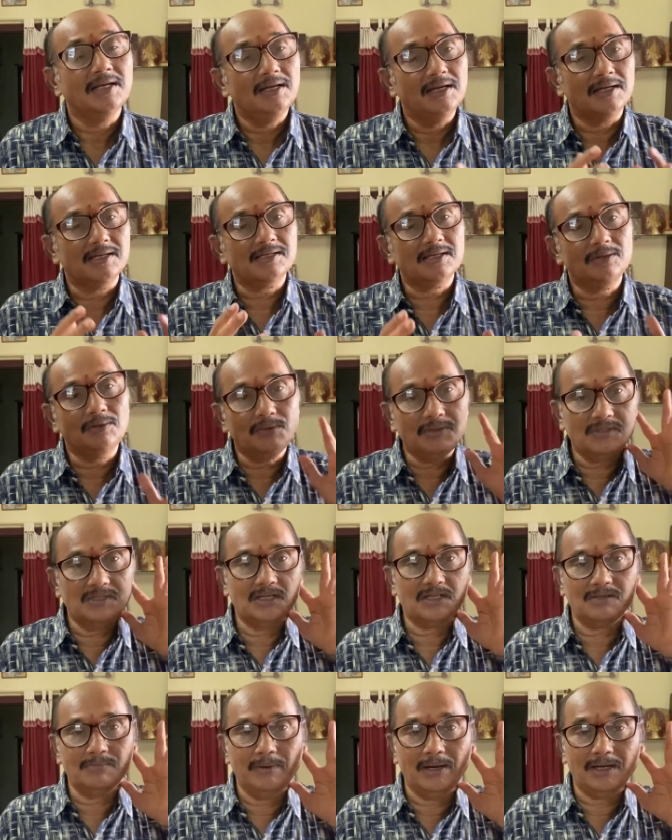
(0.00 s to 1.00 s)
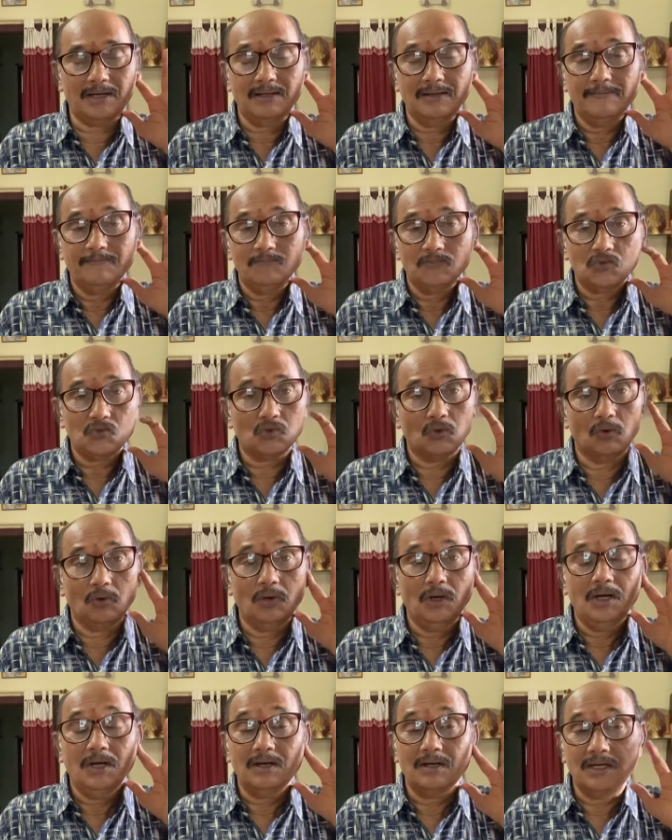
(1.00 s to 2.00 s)
It's a good judgment.
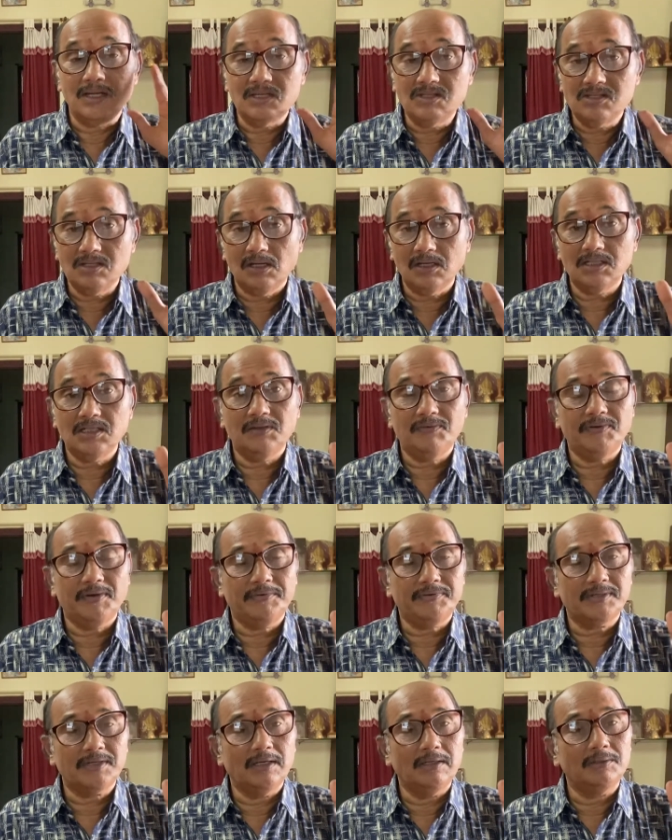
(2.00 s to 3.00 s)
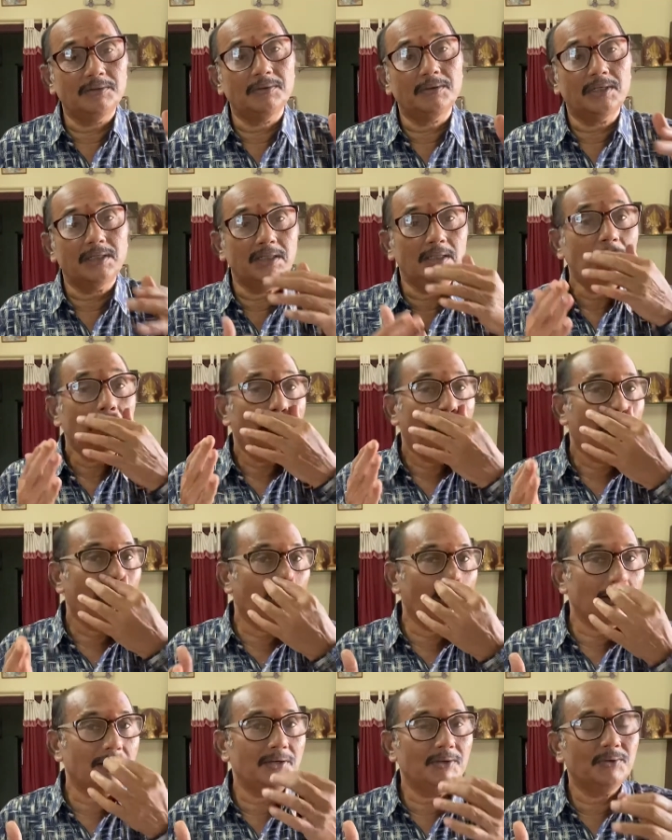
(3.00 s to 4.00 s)
So, discharge of official duty,
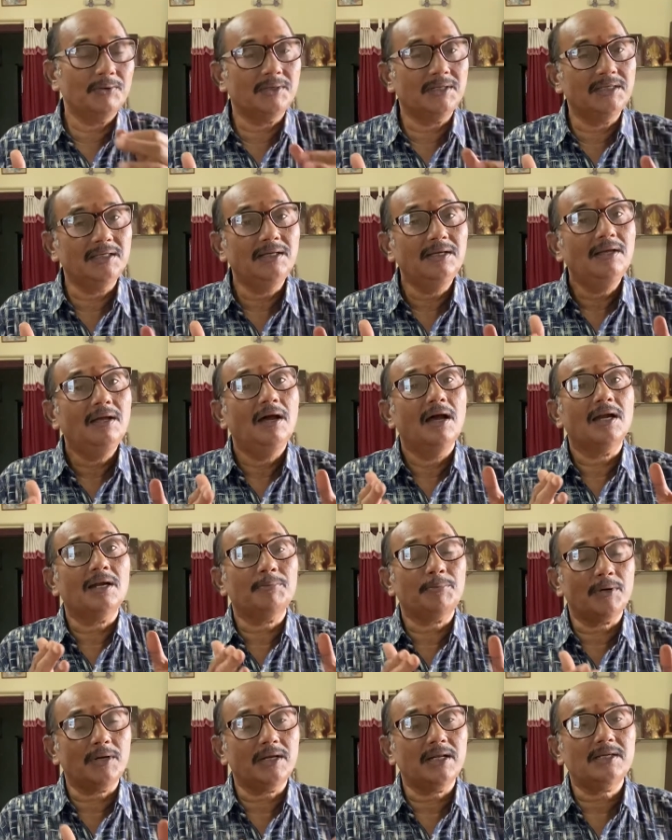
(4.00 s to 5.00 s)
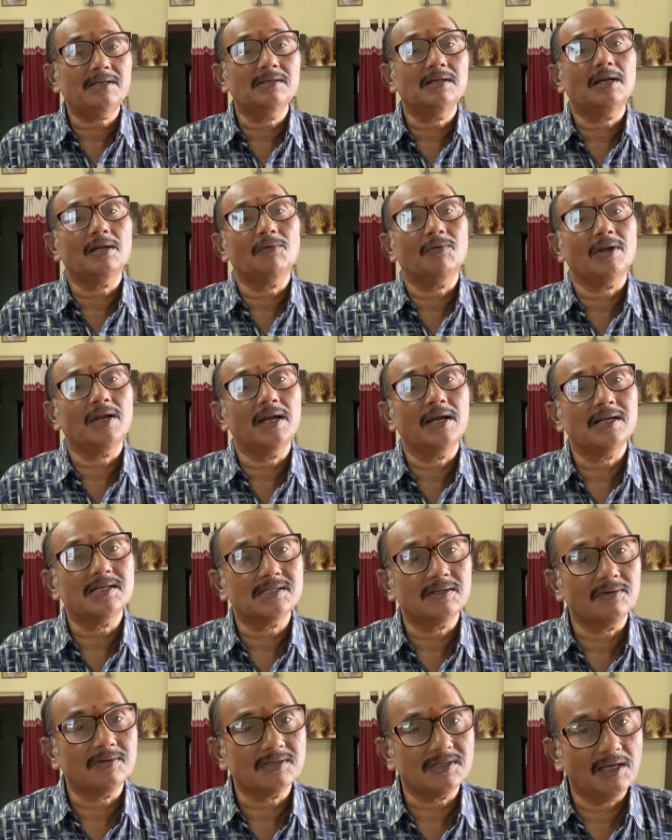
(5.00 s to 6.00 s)
on duty, and protection under
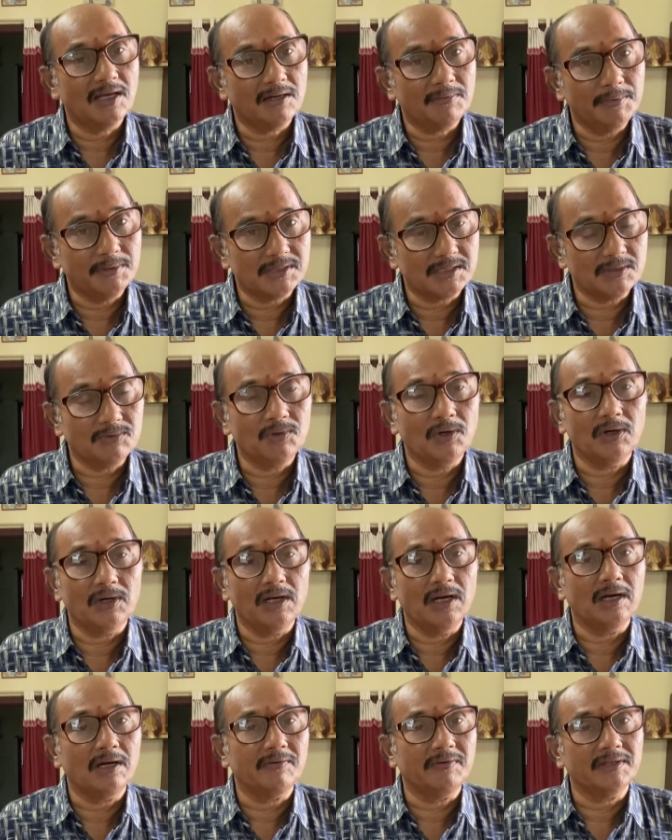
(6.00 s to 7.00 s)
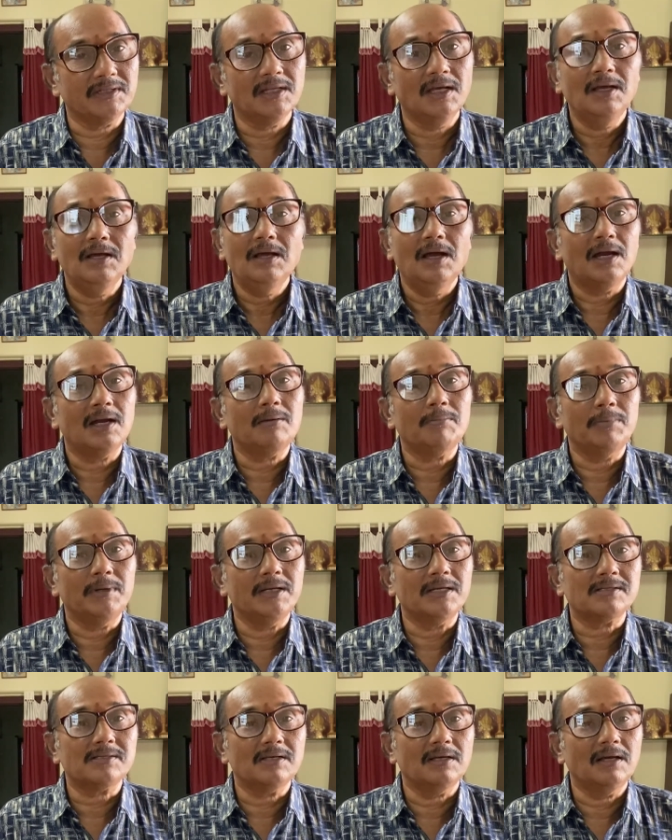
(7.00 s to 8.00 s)
197 CRPC we have dealt with. And
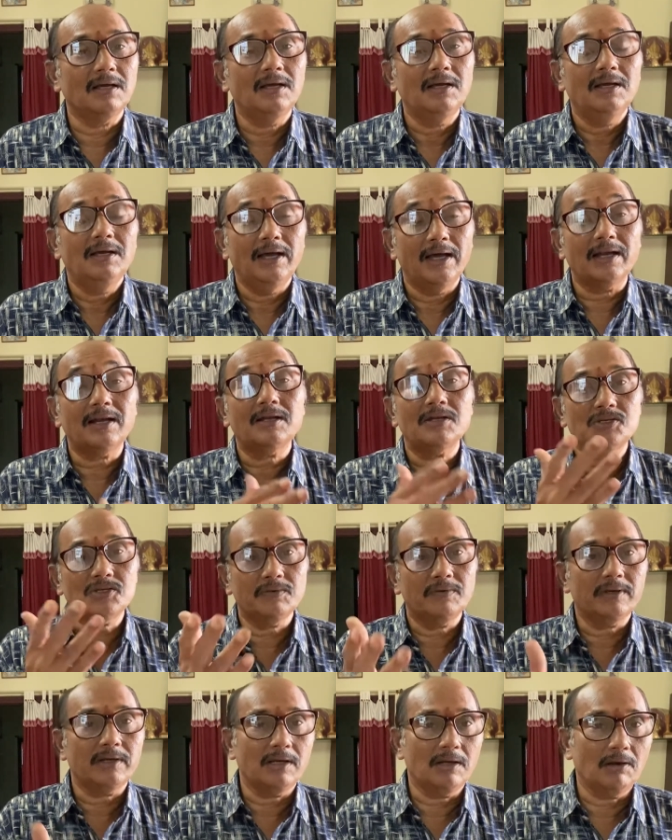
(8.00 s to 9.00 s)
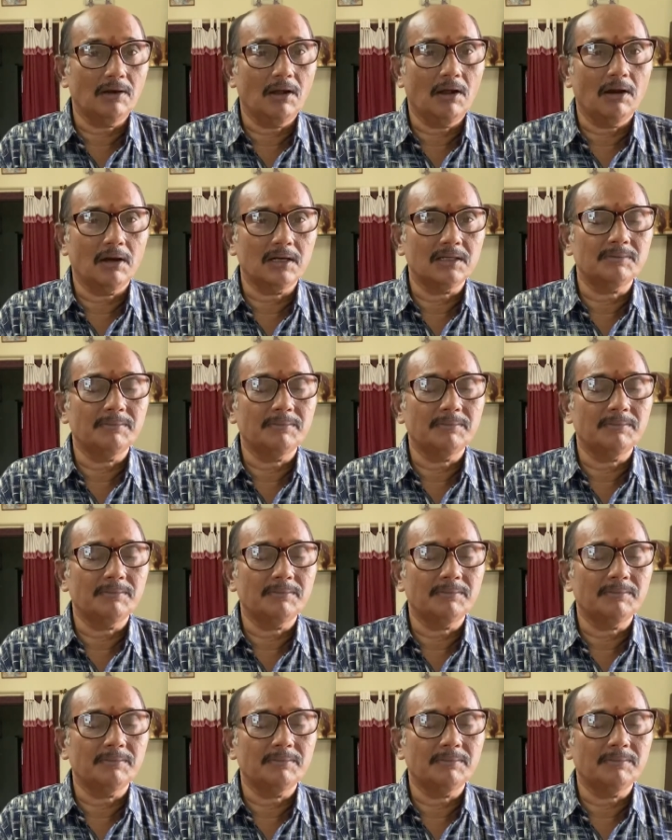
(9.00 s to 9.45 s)
please uh, enrich your knowledge